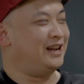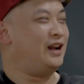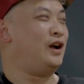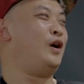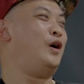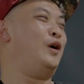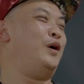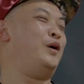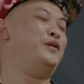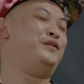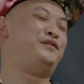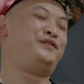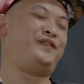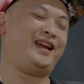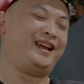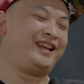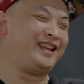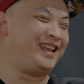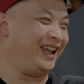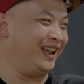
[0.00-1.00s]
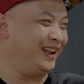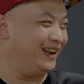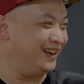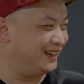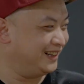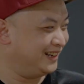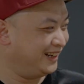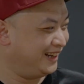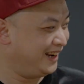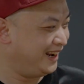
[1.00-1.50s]
Oh, thank you.
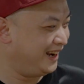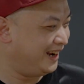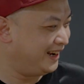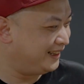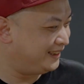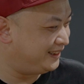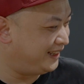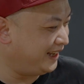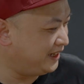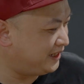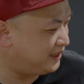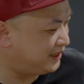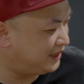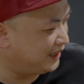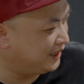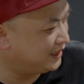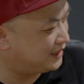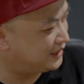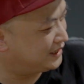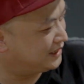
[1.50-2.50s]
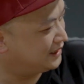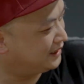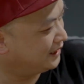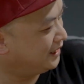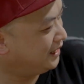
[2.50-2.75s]
This is